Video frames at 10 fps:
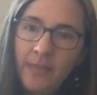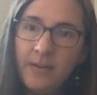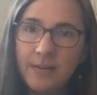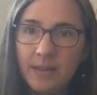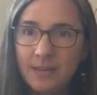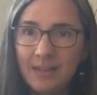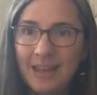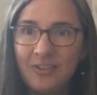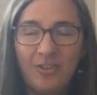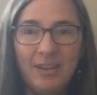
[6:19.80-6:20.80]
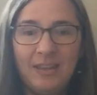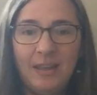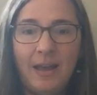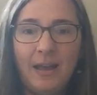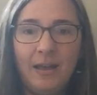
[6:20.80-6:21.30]
There's a
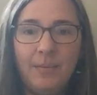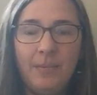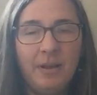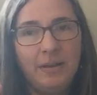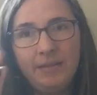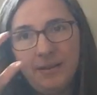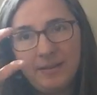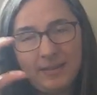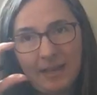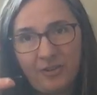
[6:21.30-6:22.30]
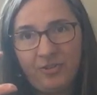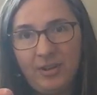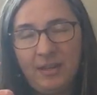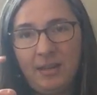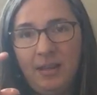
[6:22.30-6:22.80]
selection, and there's a
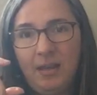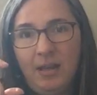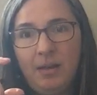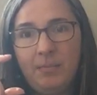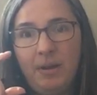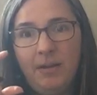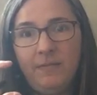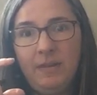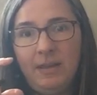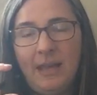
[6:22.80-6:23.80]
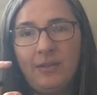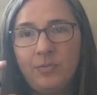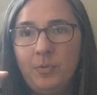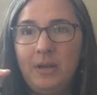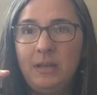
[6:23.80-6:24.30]
section in
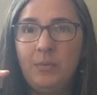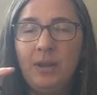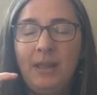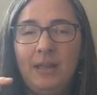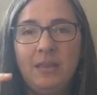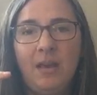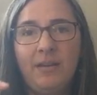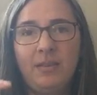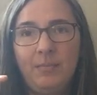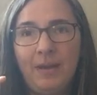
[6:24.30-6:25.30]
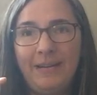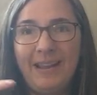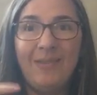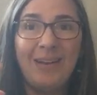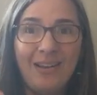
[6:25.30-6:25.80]
Act 1 where Anne talks about
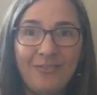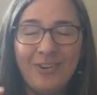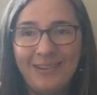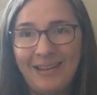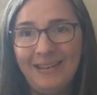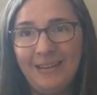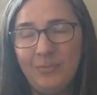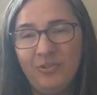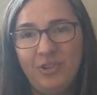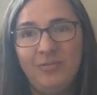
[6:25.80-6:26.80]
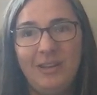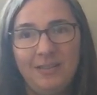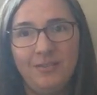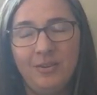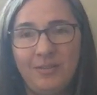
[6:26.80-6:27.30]
how every night when she
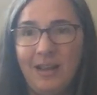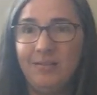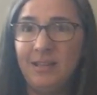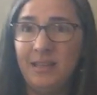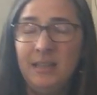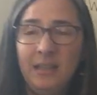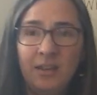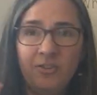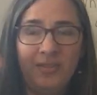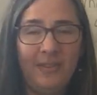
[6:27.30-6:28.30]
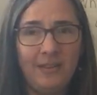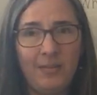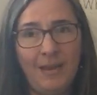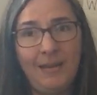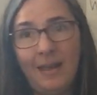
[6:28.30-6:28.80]
writes in her diary, she
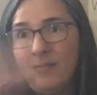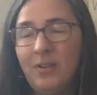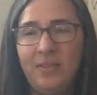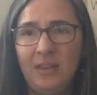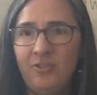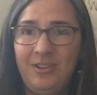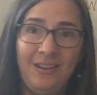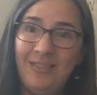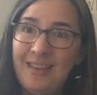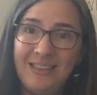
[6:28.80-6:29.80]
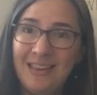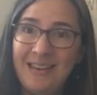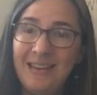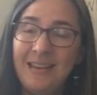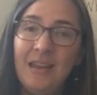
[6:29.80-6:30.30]
thinks about everything she did that
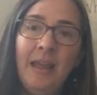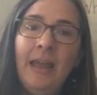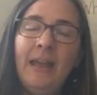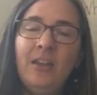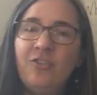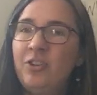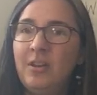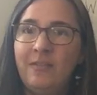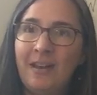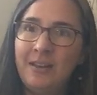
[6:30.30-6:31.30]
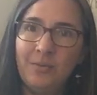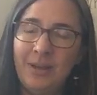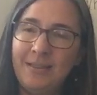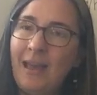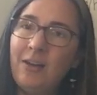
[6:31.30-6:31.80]
day, and she
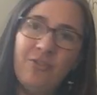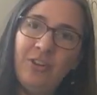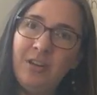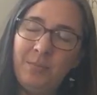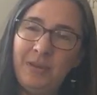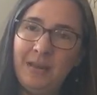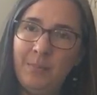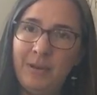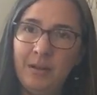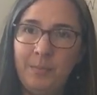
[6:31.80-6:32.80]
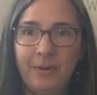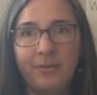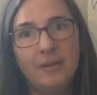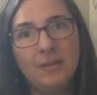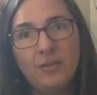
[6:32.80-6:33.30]
evaluates how she could be a better
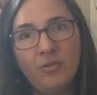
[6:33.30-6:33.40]
person.